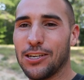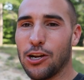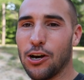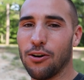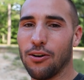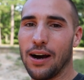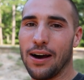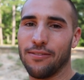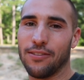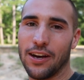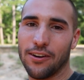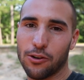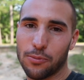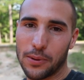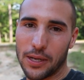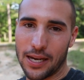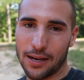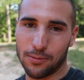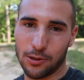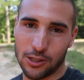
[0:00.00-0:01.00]
You know, I've never
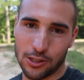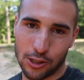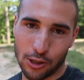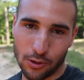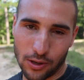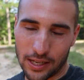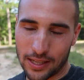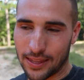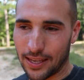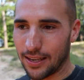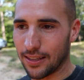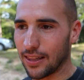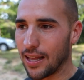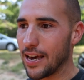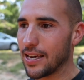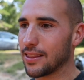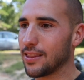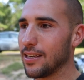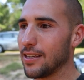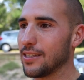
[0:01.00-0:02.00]
been able to do anything
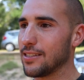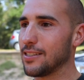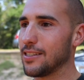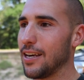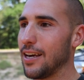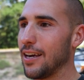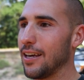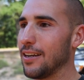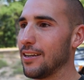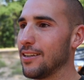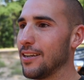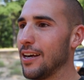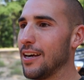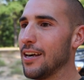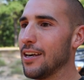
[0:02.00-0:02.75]
like this, and